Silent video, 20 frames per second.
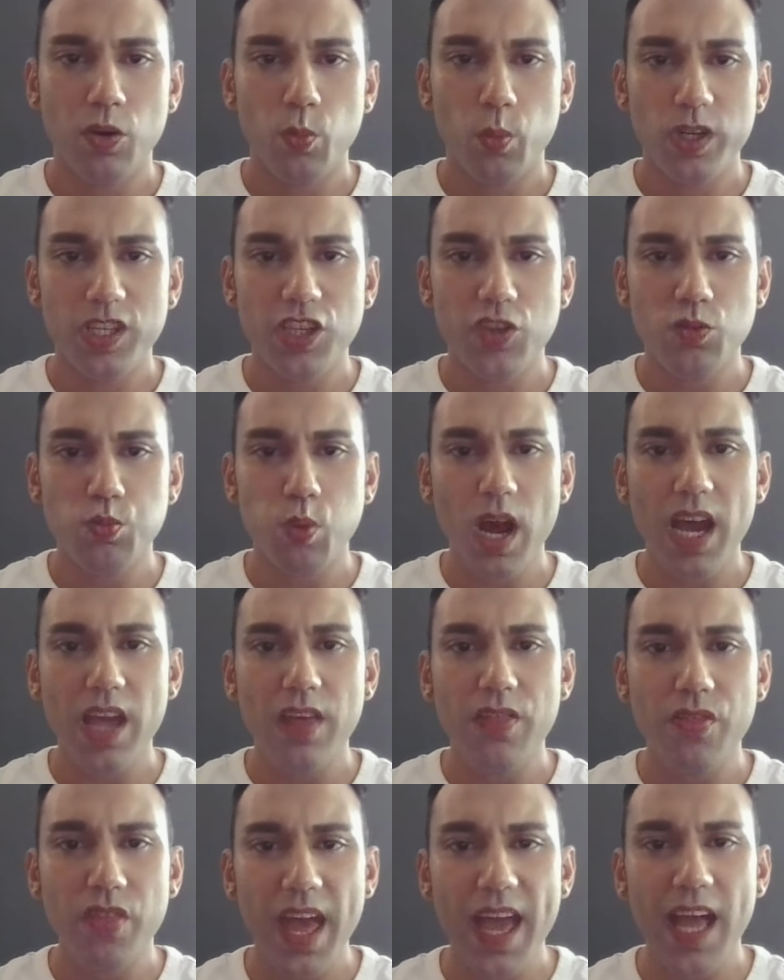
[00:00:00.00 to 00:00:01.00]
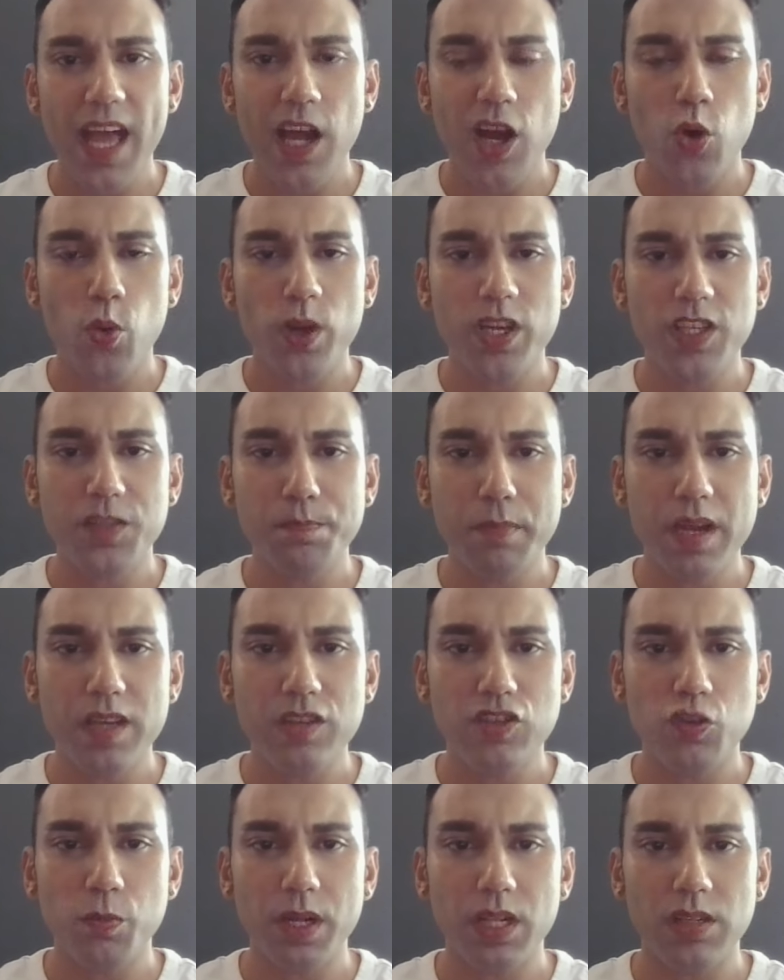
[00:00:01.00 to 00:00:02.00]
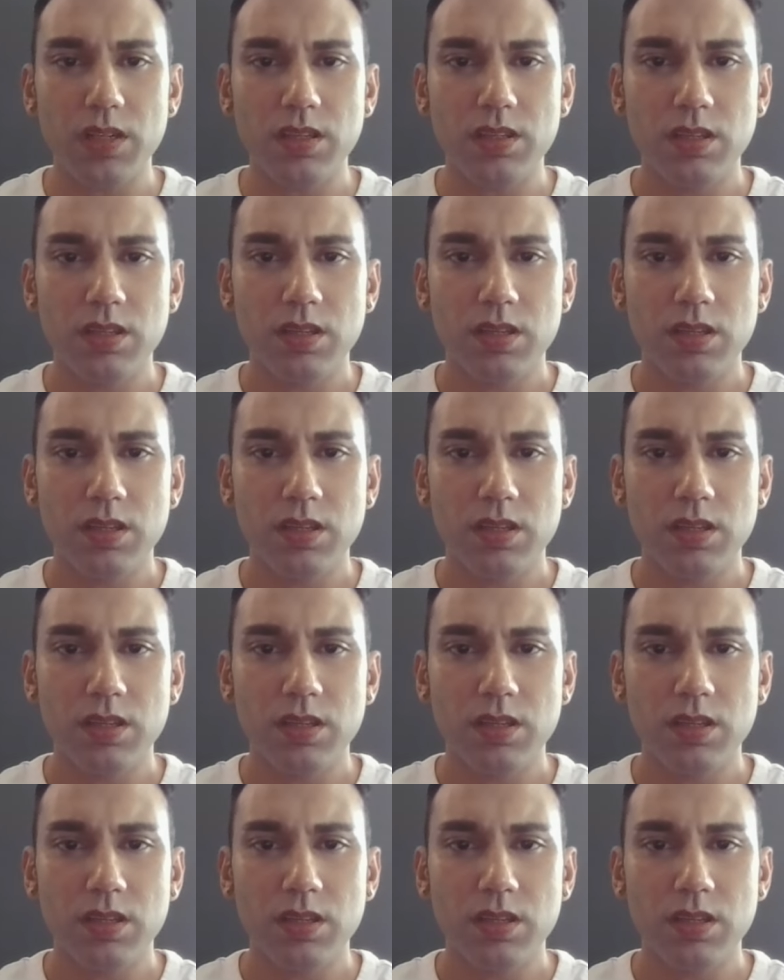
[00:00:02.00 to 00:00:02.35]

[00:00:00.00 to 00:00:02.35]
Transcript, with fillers: which is why they're always miserable.